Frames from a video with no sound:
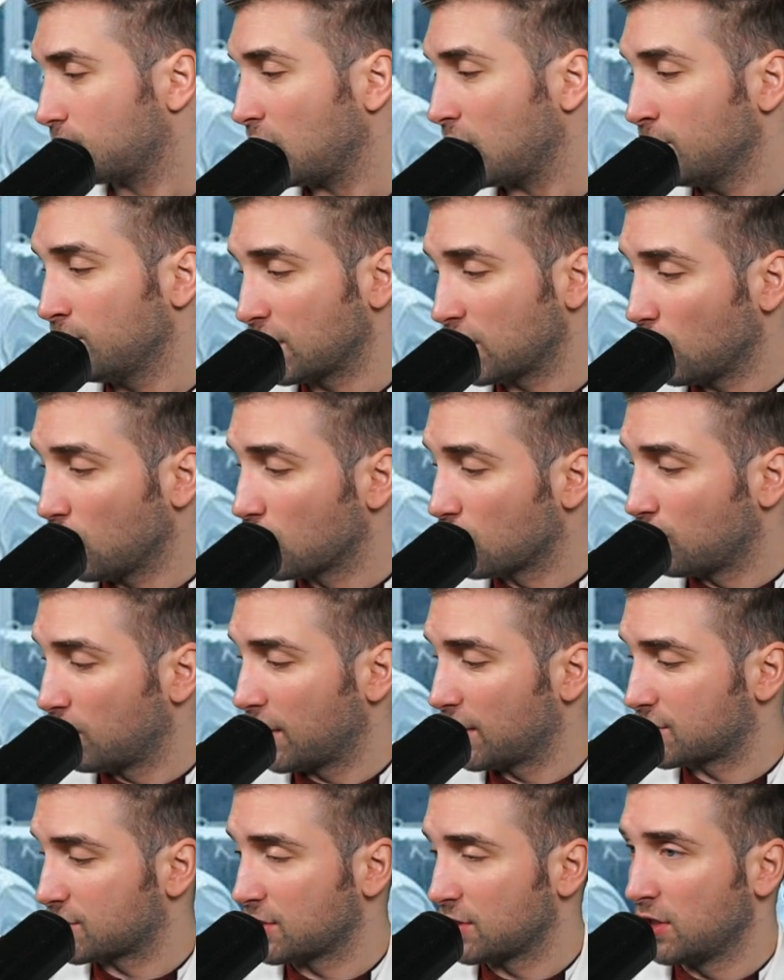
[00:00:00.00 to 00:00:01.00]
But
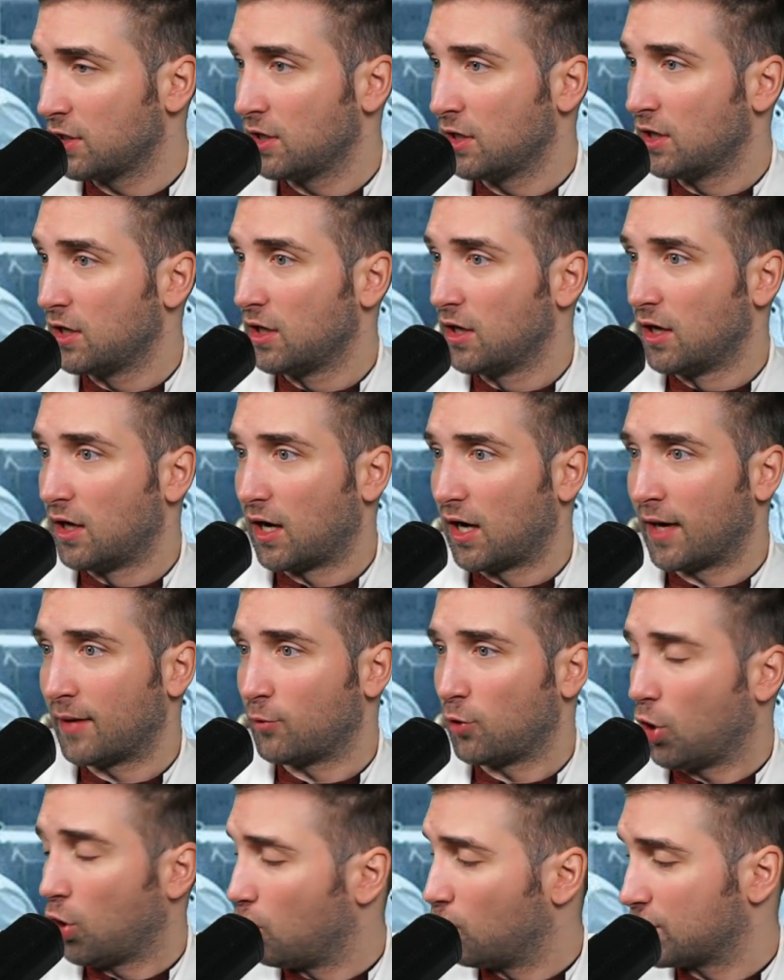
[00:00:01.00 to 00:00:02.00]
otherwise, I'm
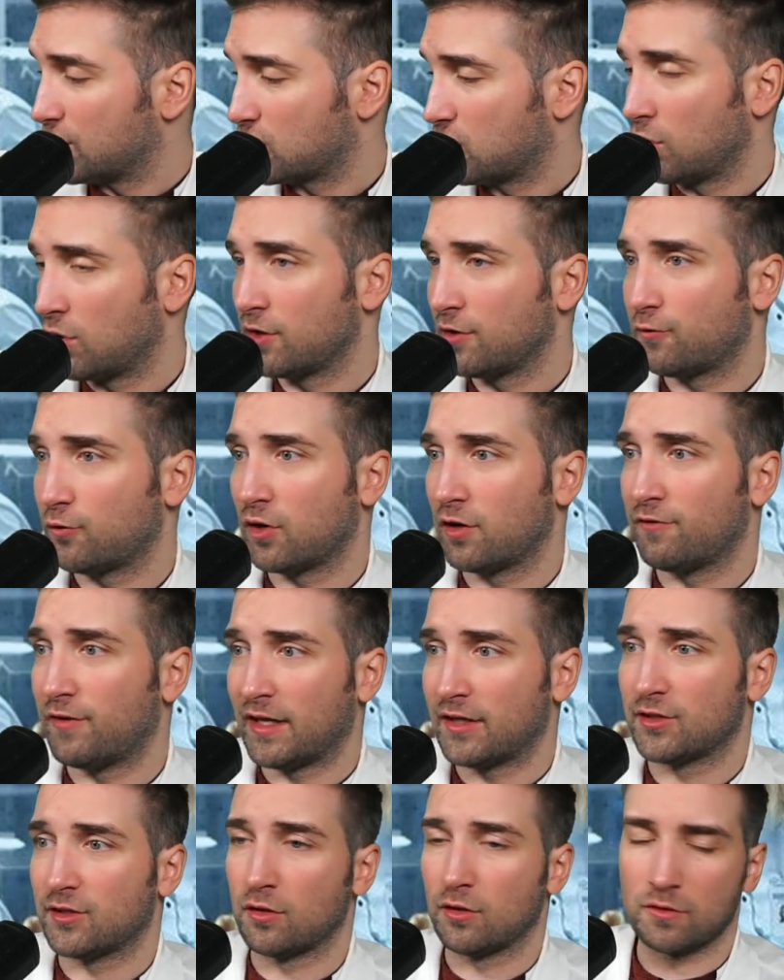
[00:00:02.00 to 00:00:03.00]
always going for a
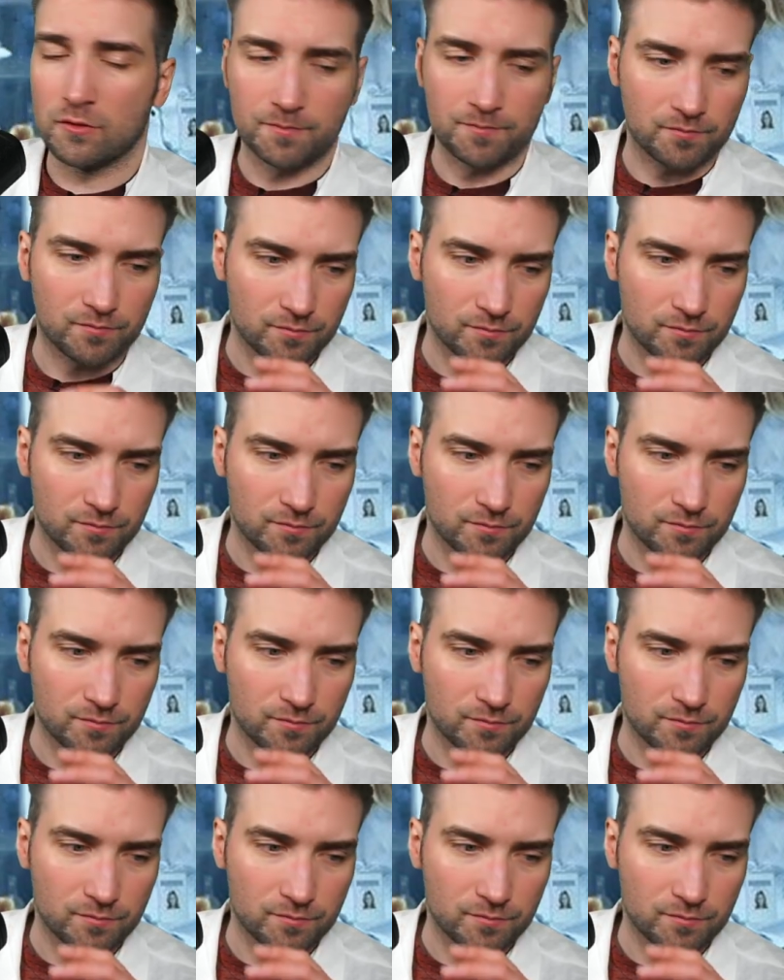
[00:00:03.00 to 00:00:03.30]
Vandal.